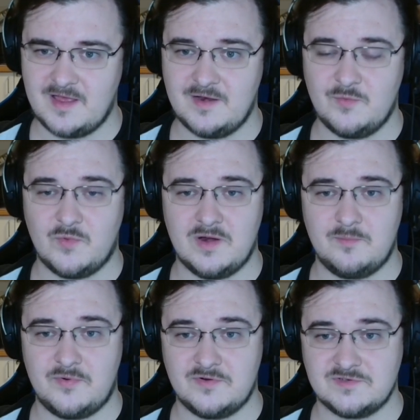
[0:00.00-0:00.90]
and 1
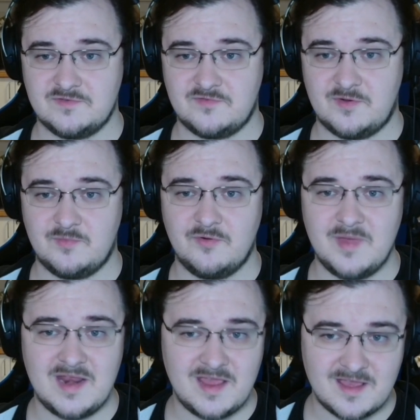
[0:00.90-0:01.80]
person from
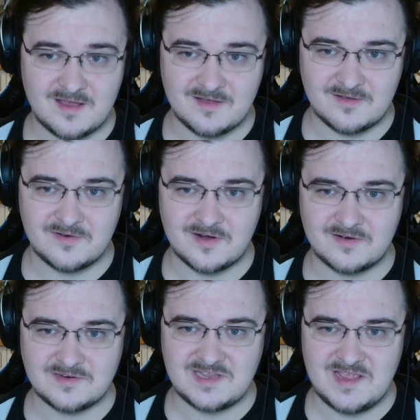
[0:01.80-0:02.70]
Romania on our
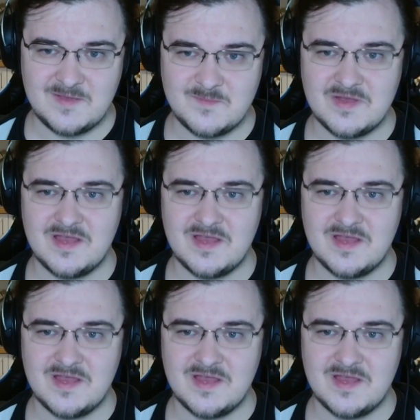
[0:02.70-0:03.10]
team.